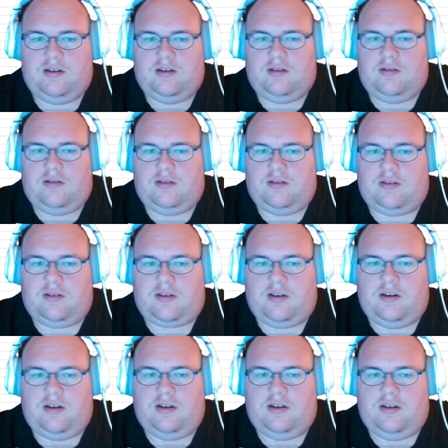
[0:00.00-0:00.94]
It's going
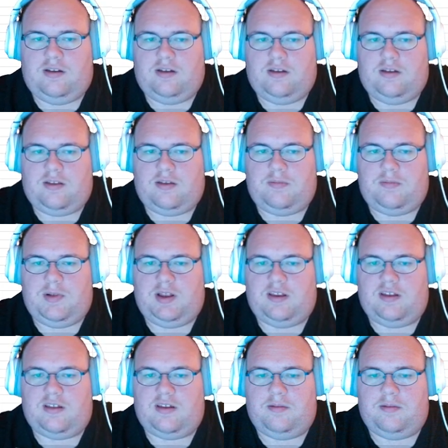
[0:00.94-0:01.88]
to speed
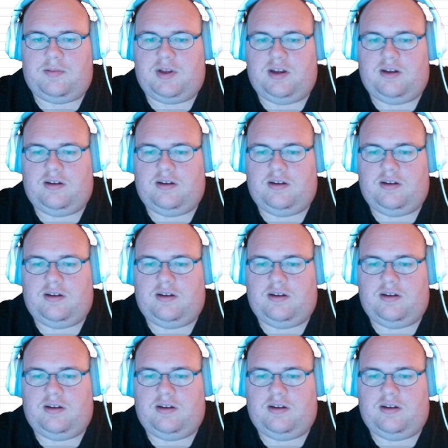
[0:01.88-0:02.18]
this up here.